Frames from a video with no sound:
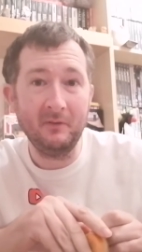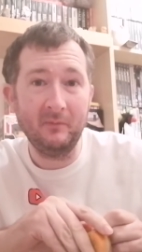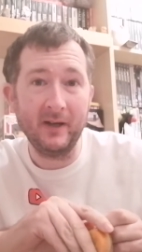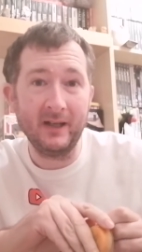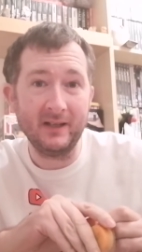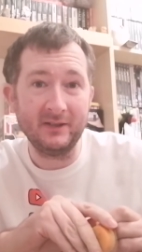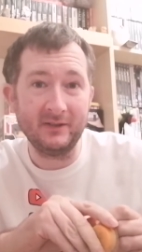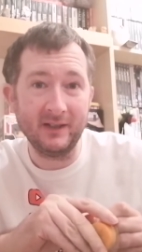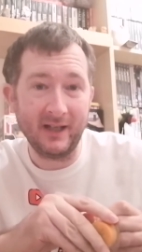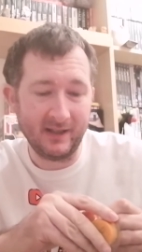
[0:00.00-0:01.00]
Red
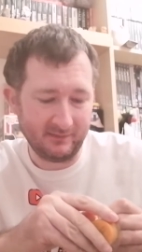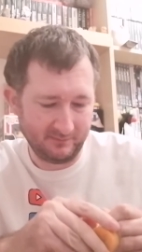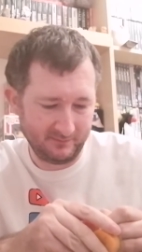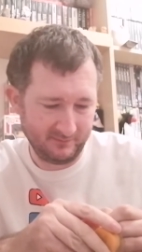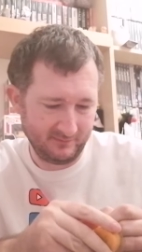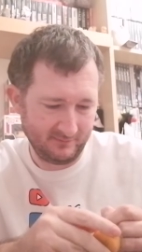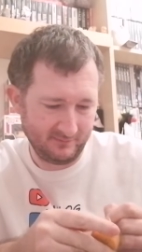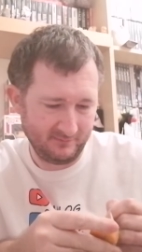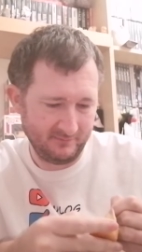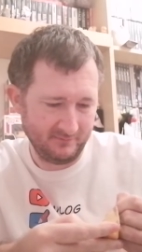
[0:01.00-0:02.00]
Leicester again.
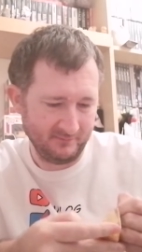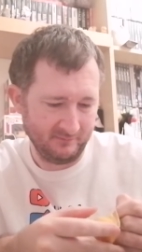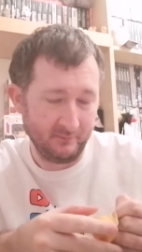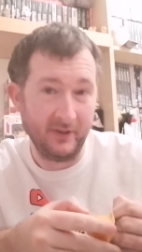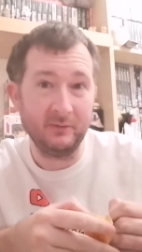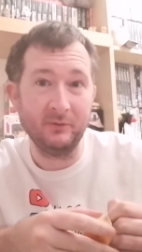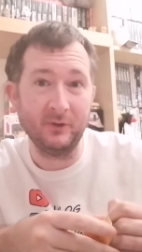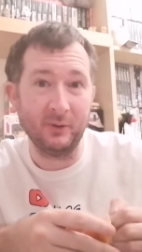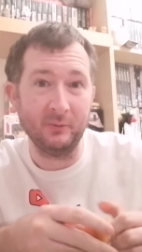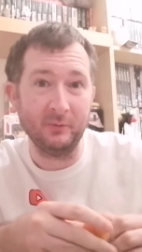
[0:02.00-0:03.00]
But this
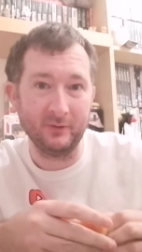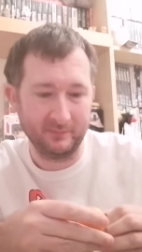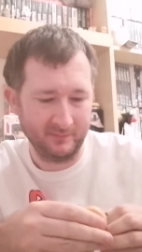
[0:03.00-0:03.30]
one's old.